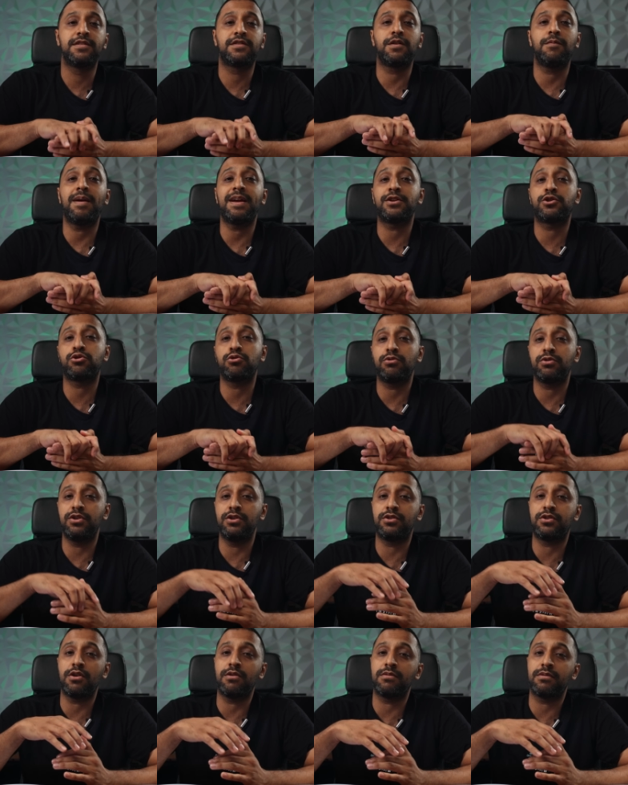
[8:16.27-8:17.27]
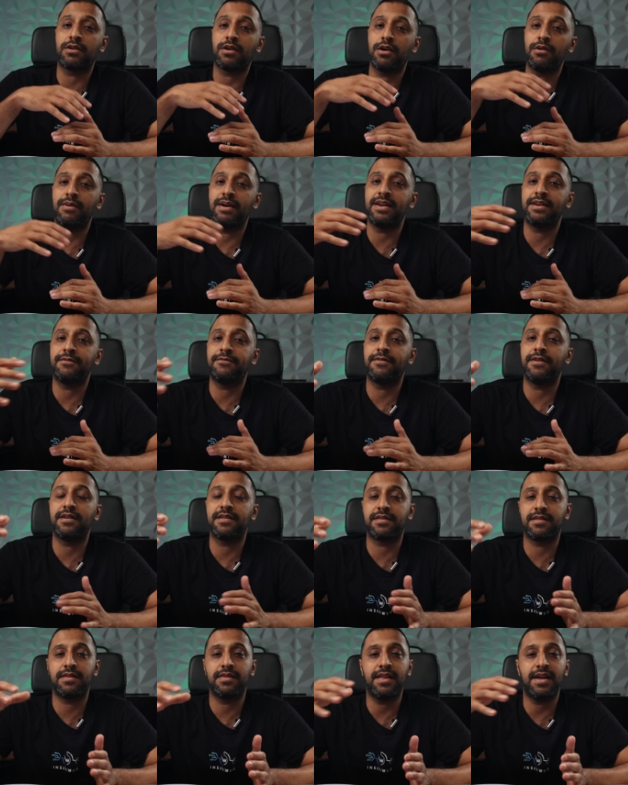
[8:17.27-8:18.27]
so make sure you don't go any
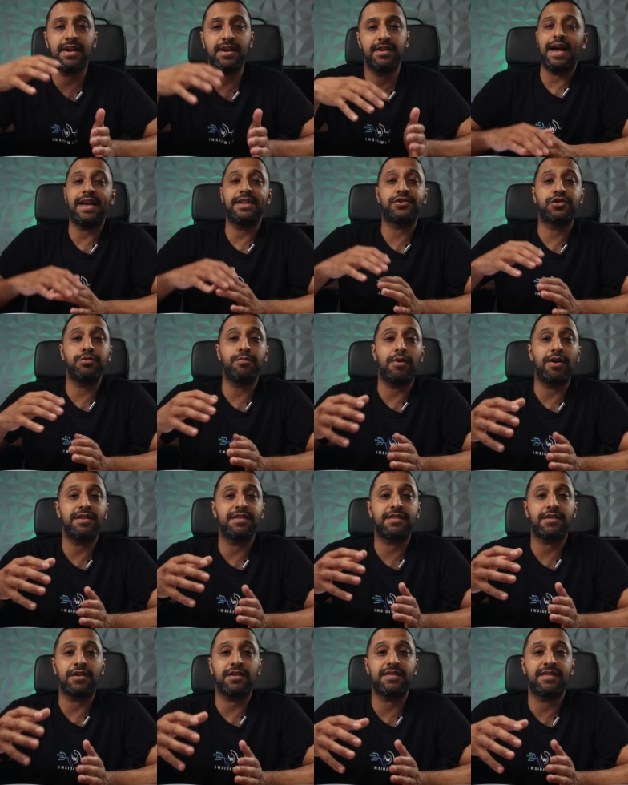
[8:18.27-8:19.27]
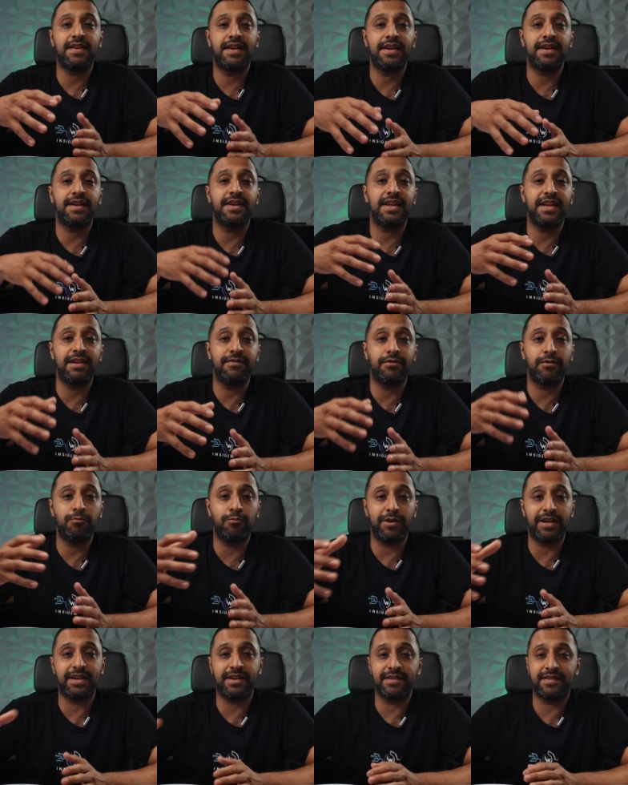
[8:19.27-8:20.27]
further than that, as you might start seeing an even
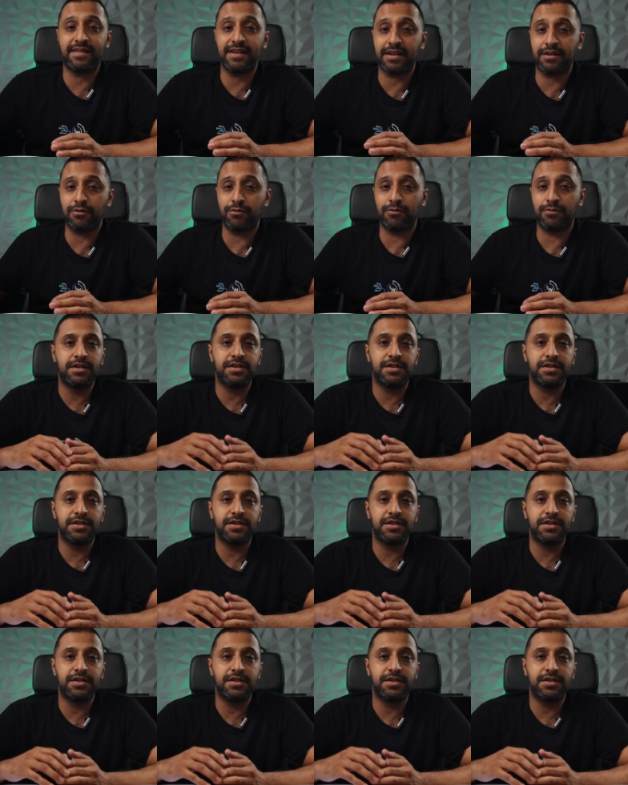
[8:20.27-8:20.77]
weaker signal.